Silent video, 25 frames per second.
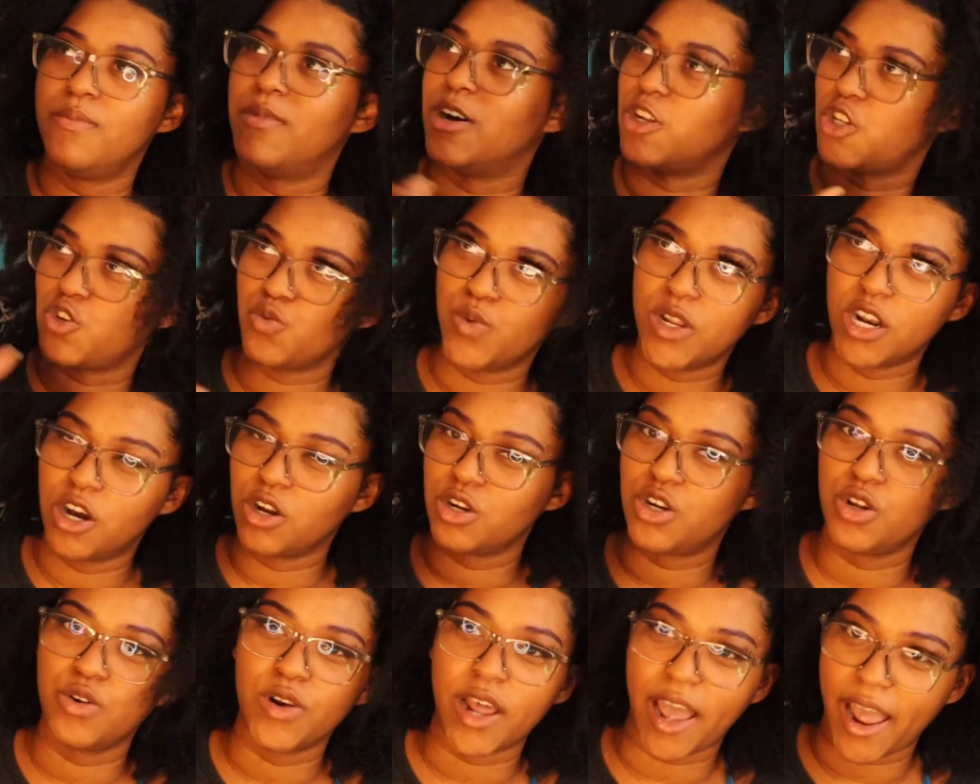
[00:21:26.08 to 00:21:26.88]
much. We
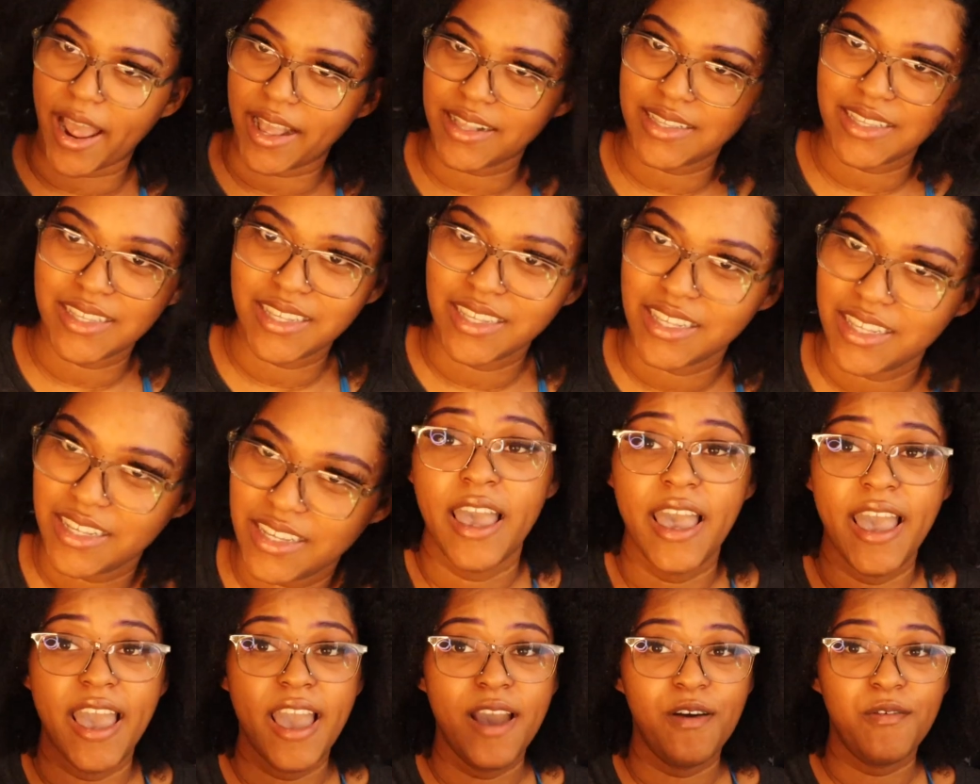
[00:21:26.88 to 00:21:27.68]
don't do that.
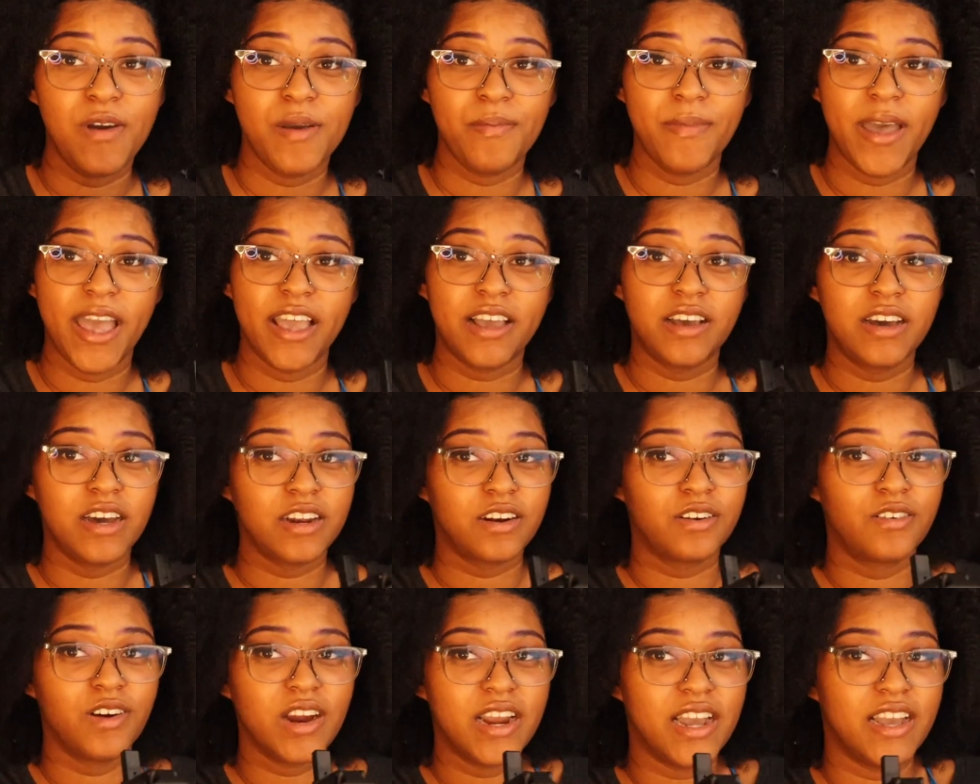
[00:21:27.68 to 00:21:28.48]
And we made
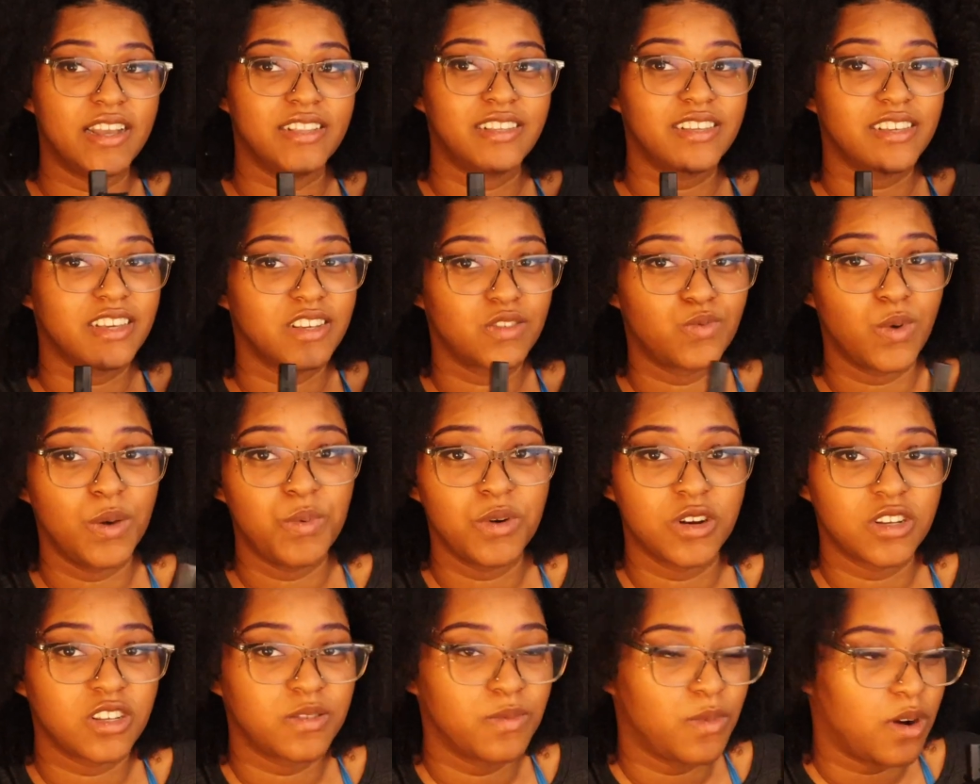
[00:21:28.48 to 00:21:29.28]
good grades because we
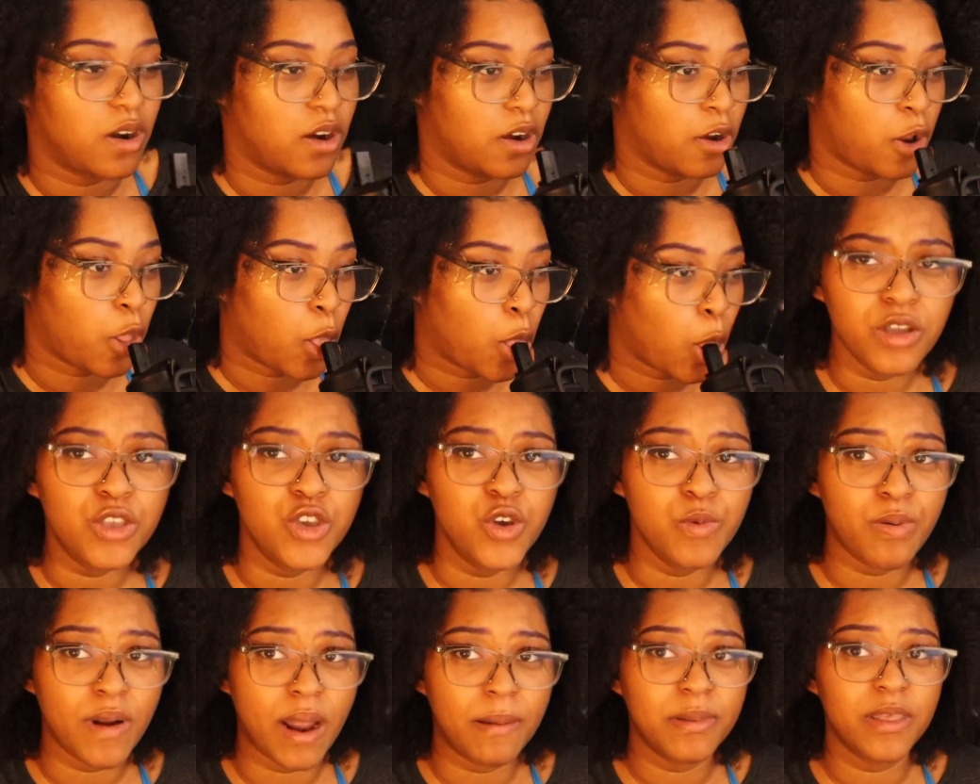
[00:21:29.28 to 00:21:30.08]
were smart
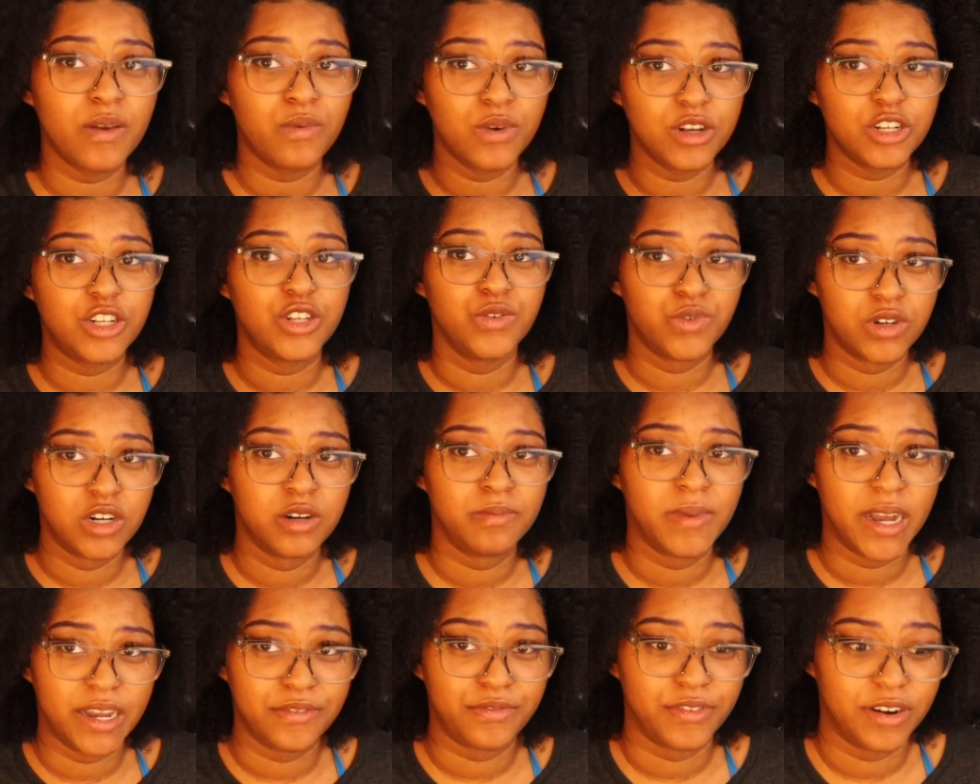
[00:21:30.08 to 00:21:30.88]
you probably wish you were
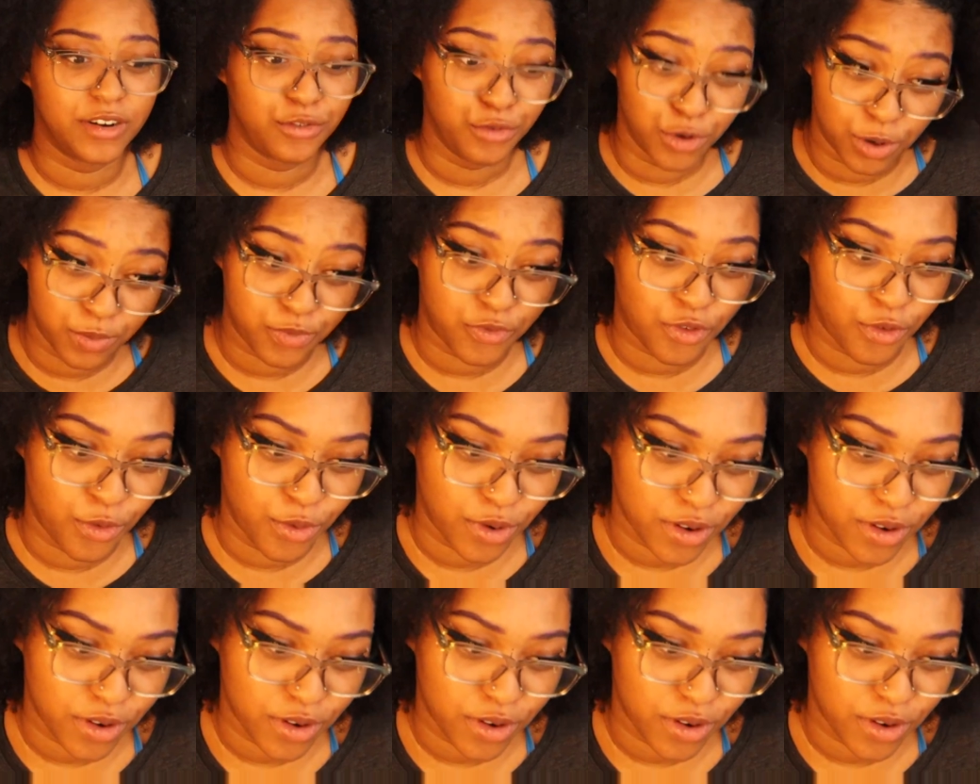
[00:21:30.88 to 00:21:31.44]
in my friend group for